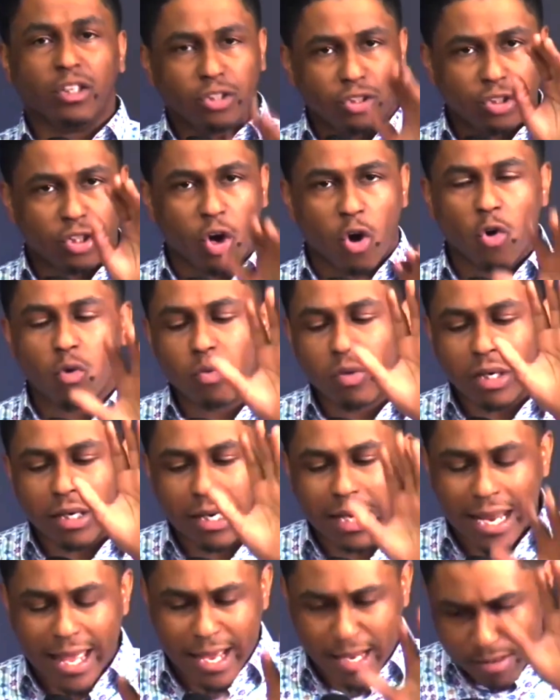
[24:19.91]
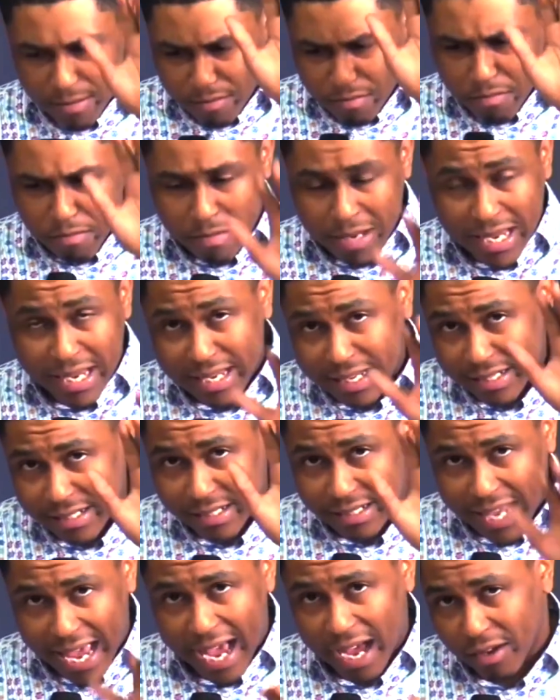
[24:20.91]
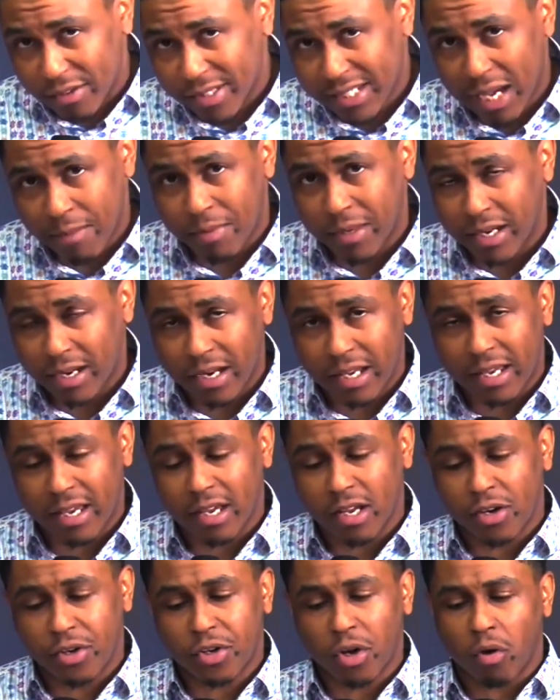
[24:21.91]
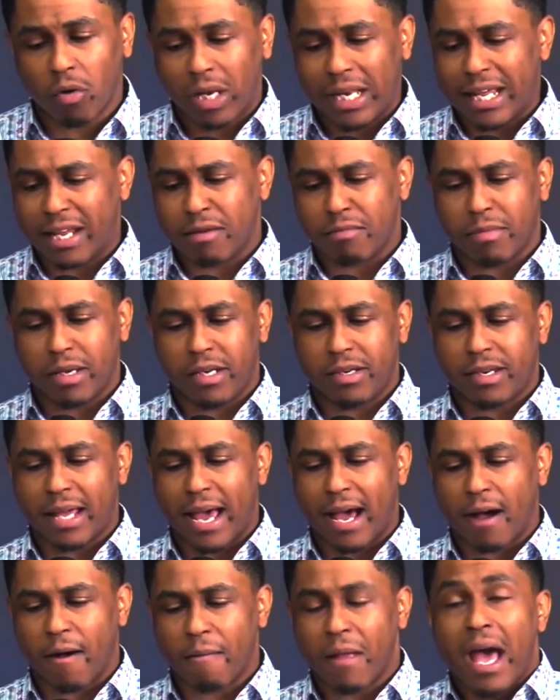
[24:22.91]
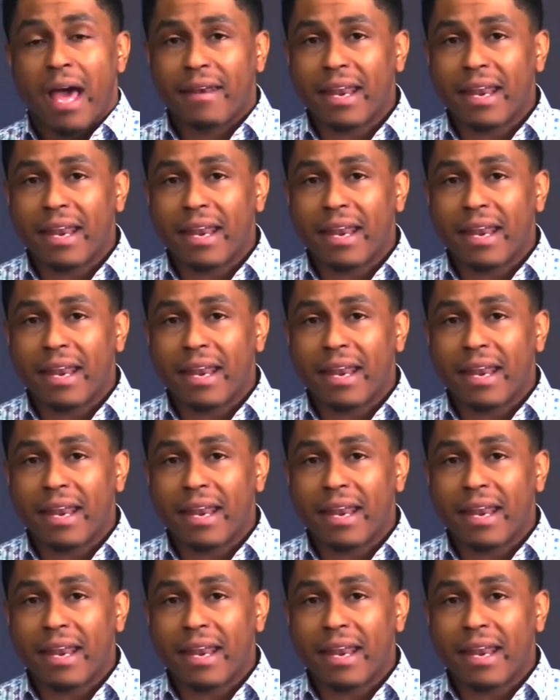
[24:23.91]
Don't let me down. Type it in again. Don't let me down.